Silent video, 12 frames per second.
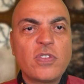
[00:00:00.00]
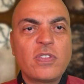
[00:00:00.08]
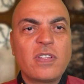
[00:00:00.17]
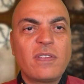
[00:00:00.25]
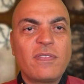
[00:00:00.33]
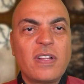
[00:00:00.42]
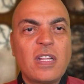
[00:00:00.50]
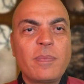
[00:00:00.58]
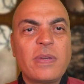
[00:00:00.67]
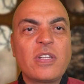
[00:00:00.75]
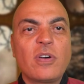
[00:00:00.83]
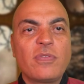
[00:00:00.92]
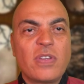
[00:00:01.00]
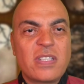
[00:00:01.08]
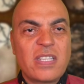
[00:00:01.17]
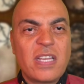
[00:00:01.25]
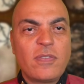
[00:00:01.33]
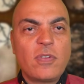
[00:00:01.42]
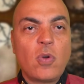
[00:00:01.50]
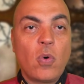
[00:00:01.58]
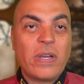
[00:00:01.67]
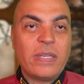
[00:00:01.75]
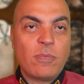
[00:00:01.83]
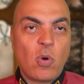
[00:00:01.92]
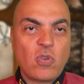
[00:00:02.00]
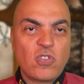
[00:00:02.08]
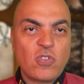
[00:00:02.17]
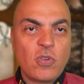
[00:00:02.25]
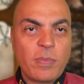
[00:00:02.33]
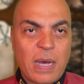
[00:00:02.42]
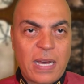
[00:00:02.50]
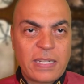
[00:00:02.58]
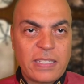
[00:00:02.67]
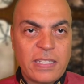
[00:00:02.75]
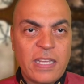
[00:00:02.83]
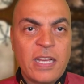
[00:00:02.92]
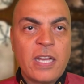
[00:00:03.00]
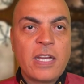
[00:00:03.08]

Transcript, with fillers: to the development of your sacral or emotional body.